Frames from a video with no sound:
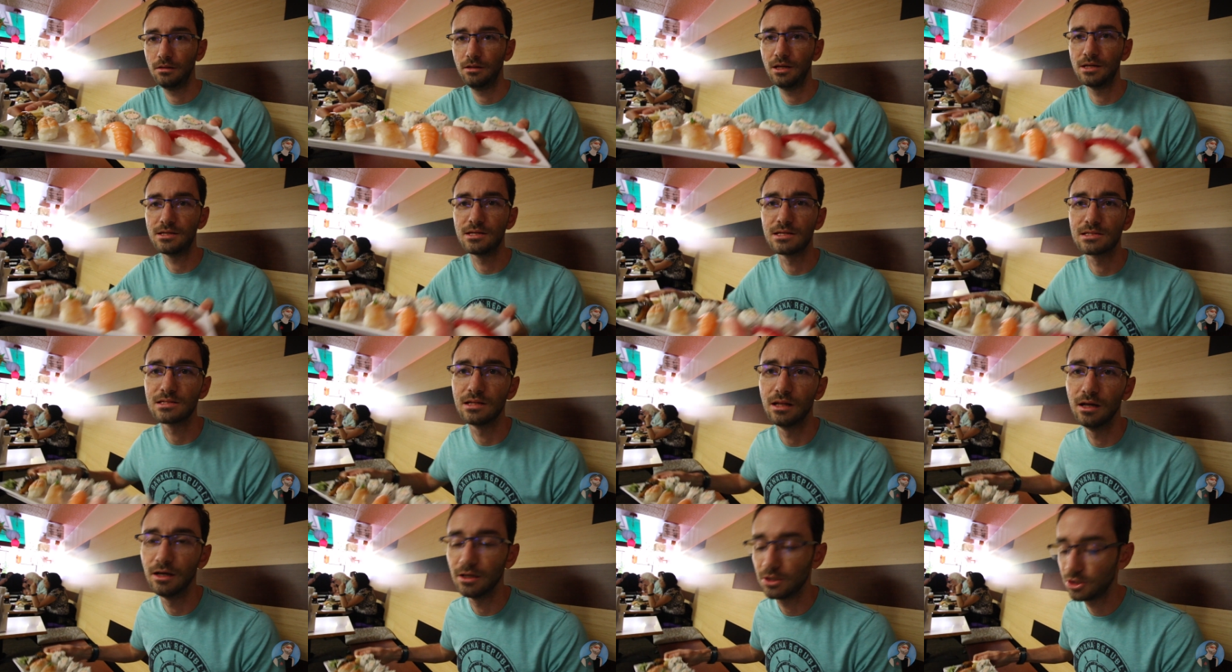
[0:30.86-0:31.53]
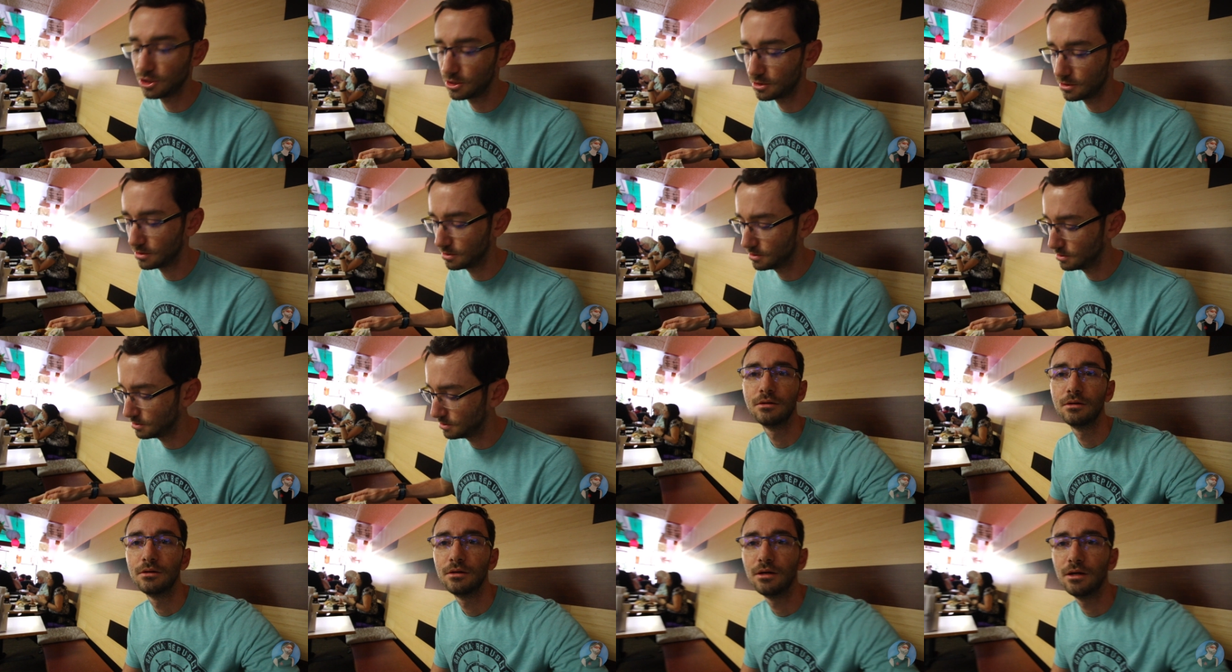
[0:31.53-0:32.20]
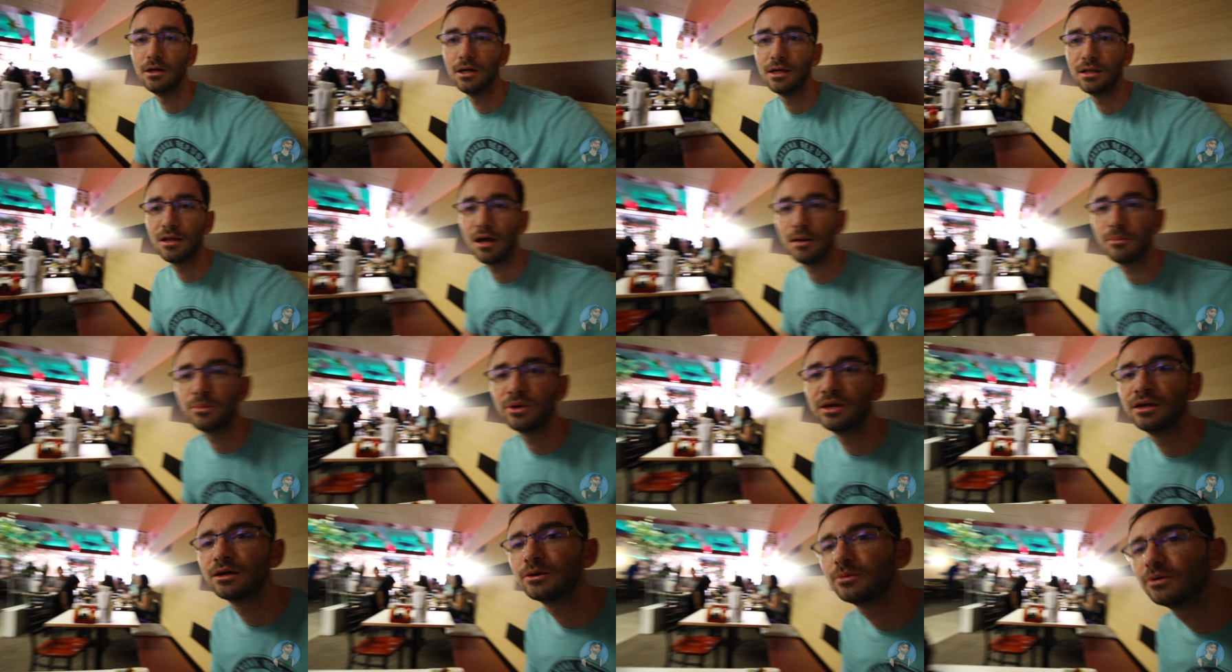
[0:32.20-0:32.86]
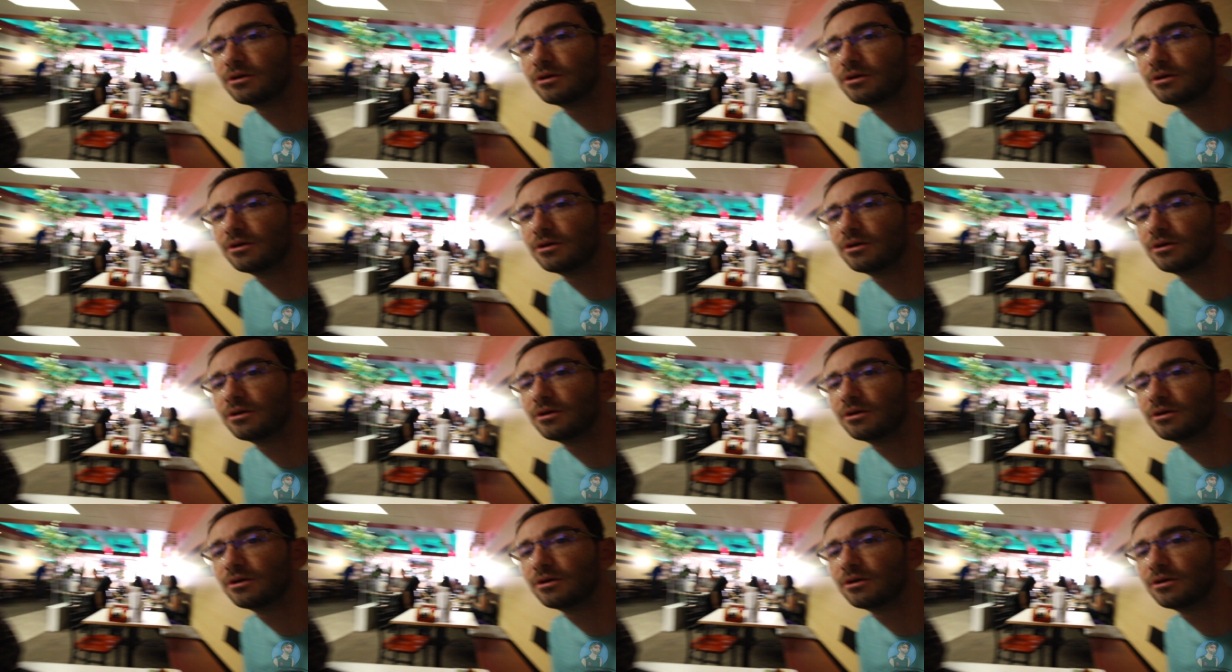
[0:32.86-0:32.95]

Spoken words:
This is lunch, and I'm here